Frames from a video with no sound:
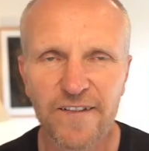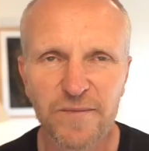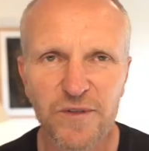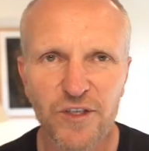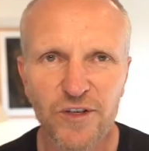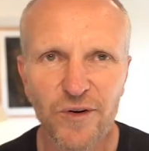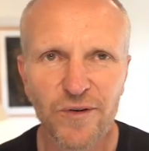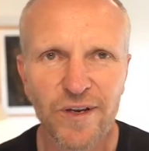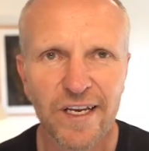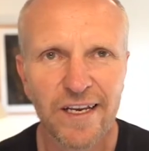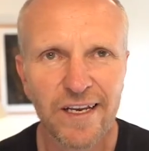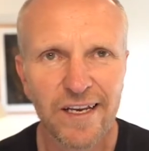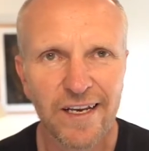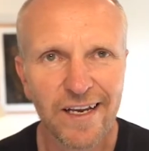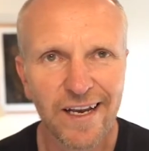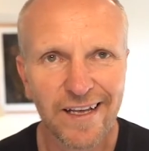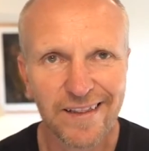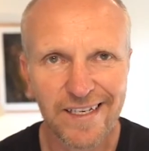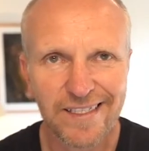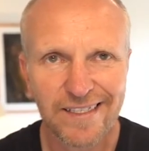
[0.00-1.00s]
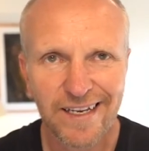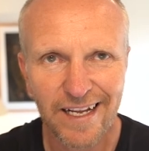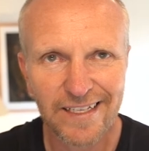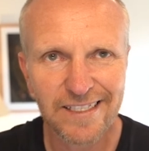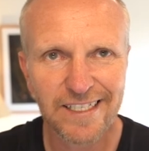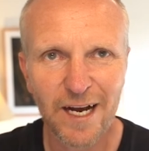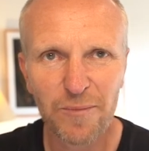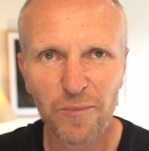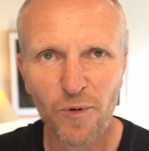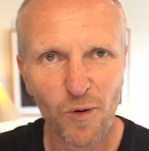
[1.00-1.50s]
of them too. And this
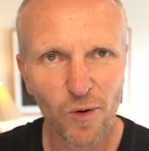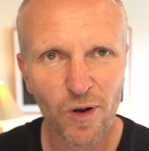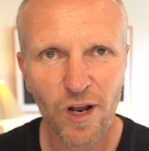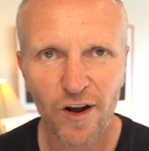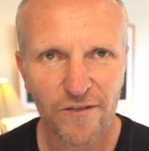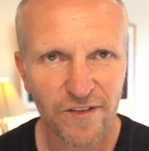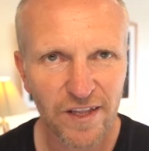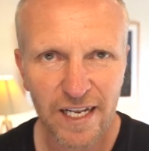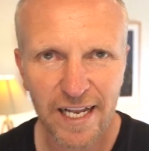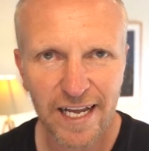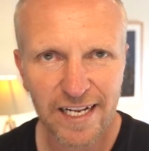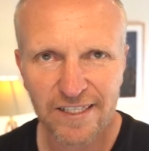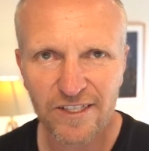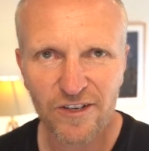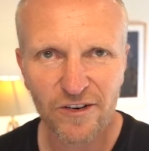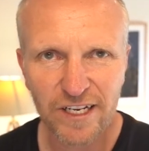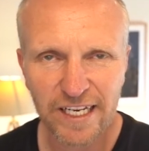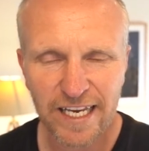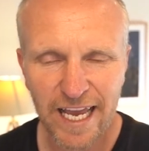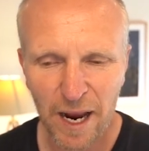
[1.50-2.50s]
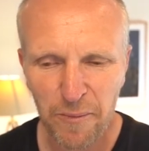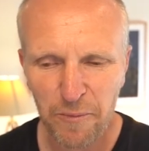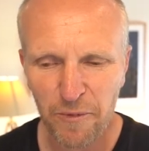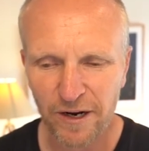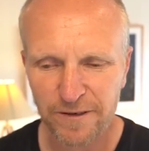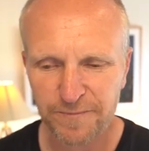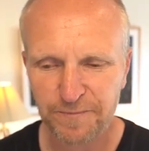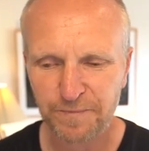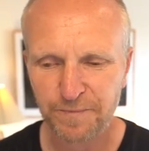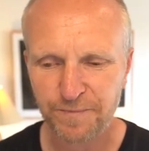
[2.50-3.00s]
ends up all over the lens on your
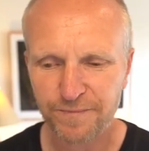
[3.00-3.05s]
camera.